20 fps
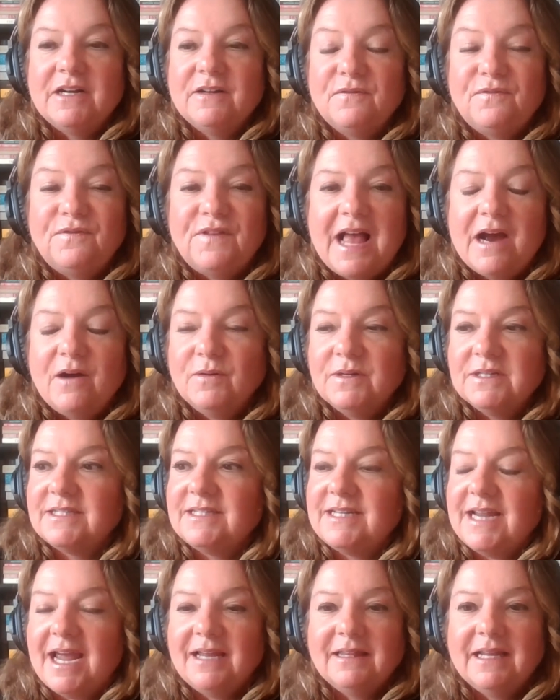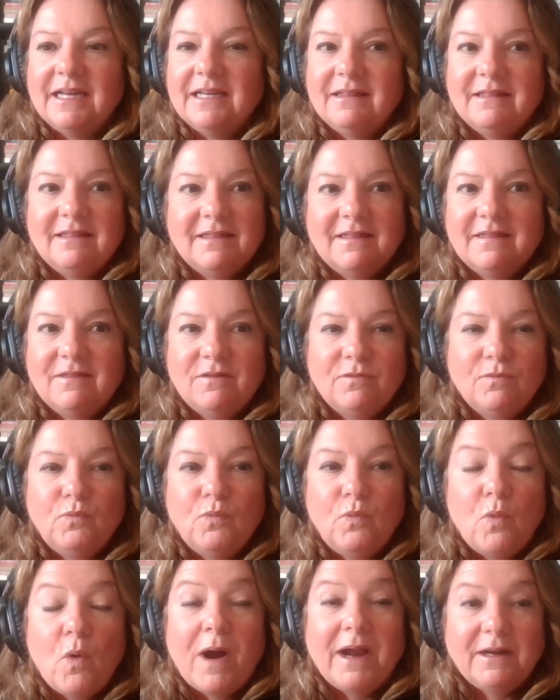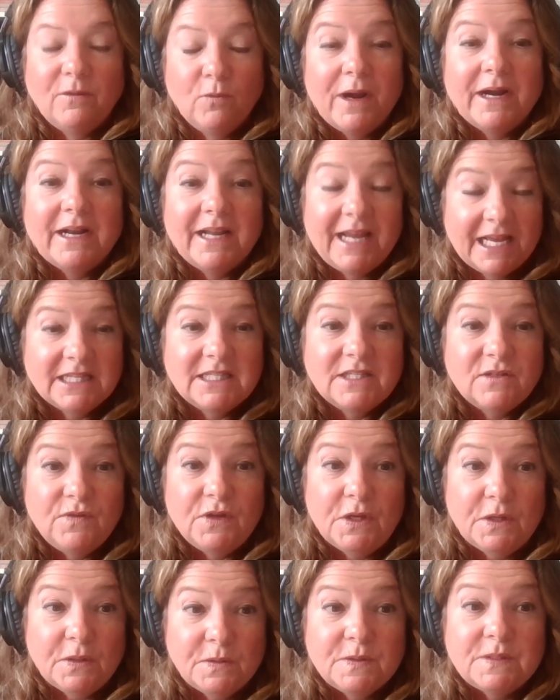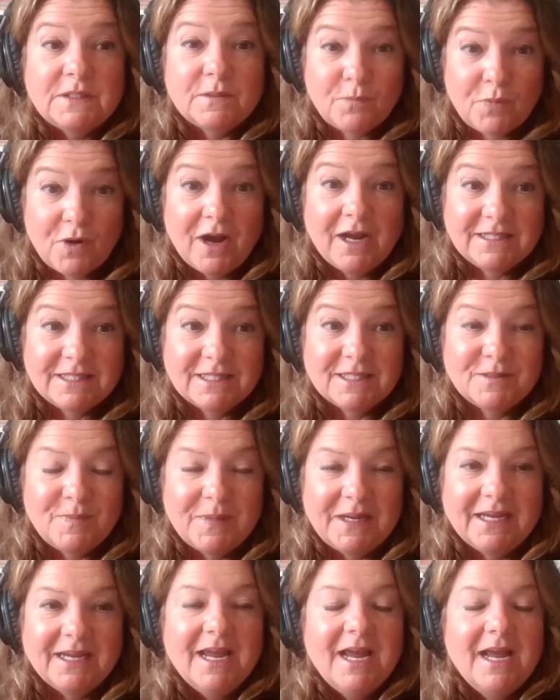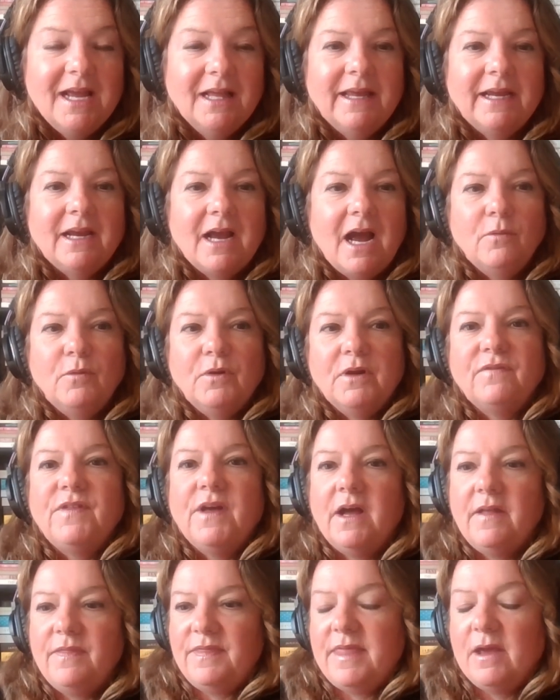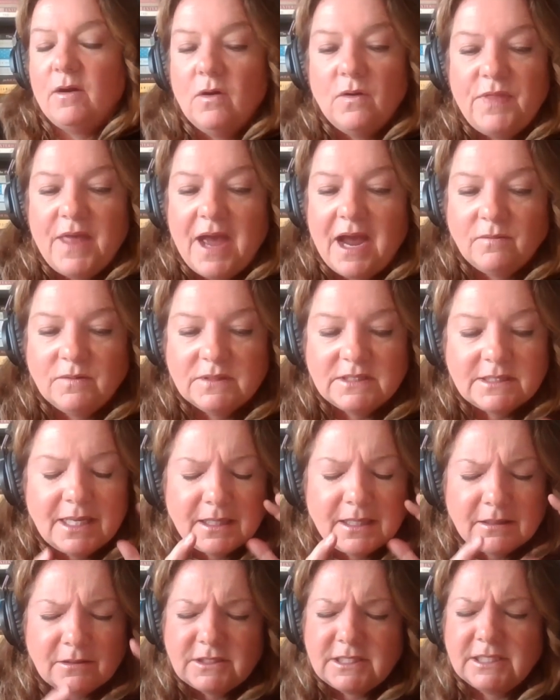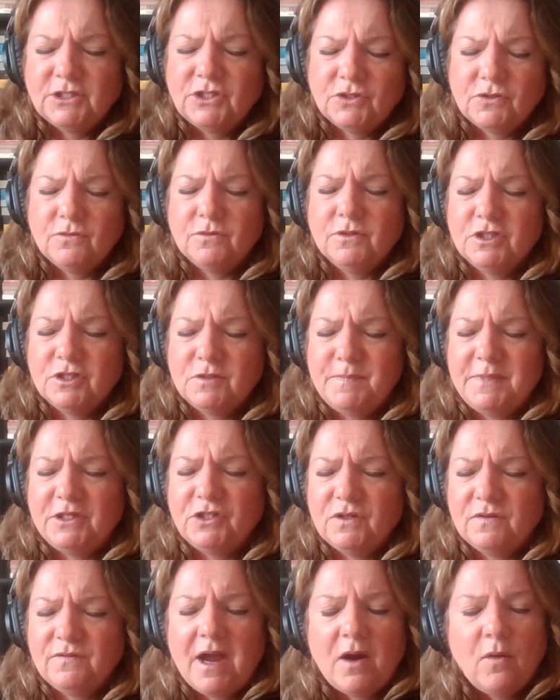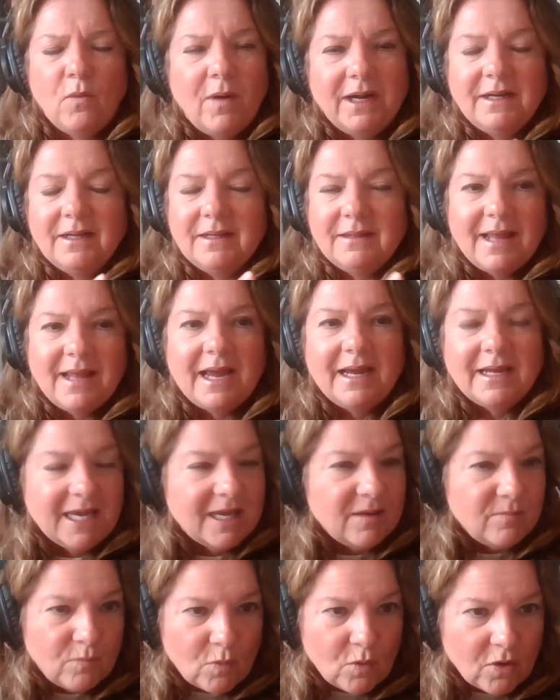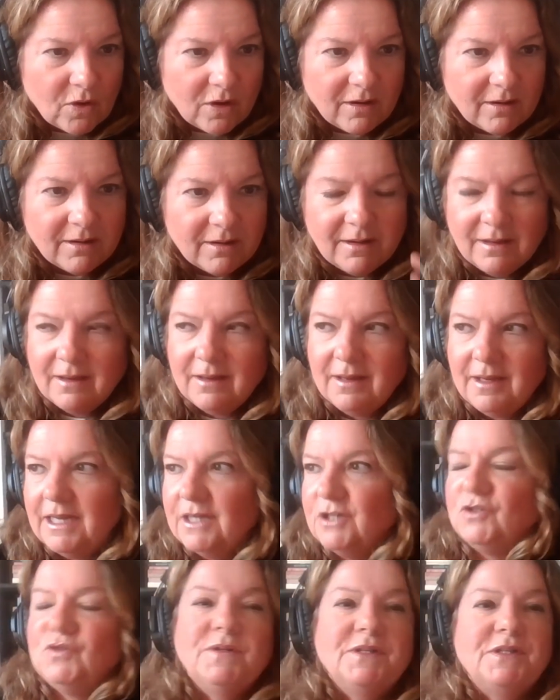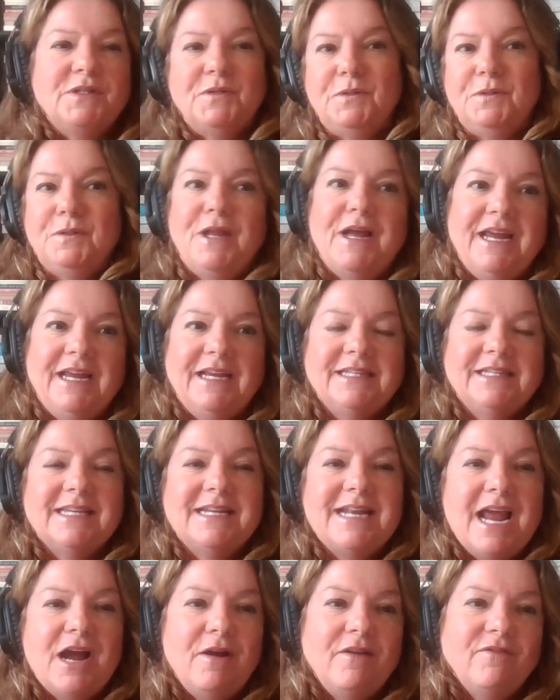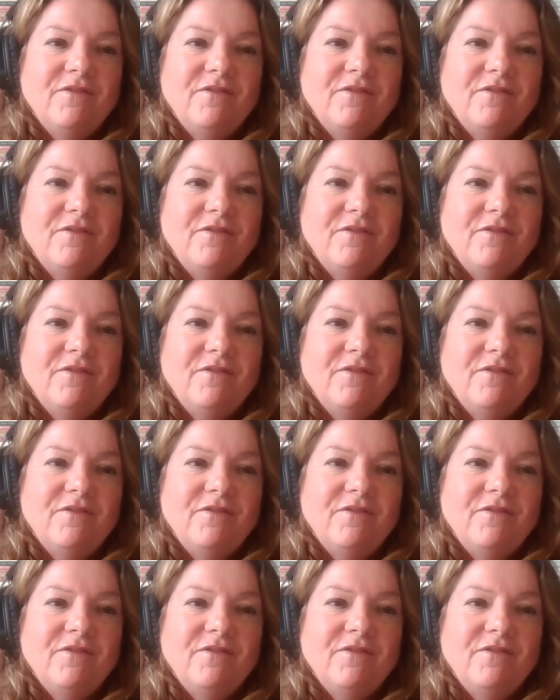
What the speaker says: of the flower stand, like what gets views surprises me. Like I would have thought, oh, that was like such a gorgeous picture of that. Why didn't that get more interest or likes? And now